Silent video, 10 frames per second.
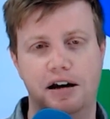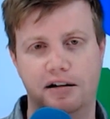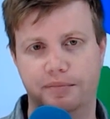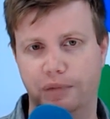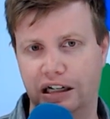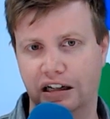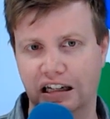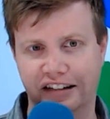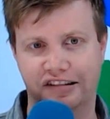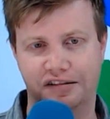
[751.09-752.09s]
but
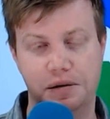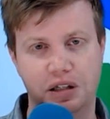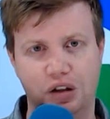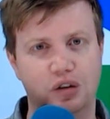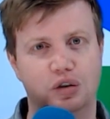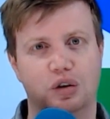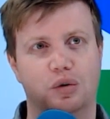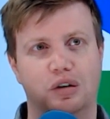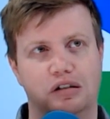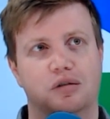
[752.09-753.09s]
it's, you're
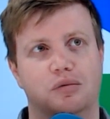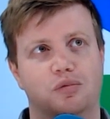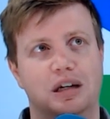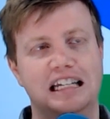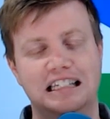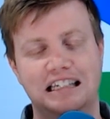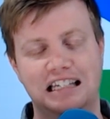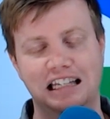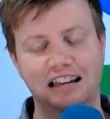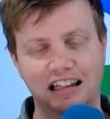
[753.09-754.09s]
you're you're reading
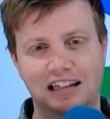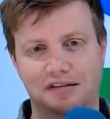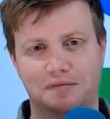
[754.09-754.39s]
tea leaves,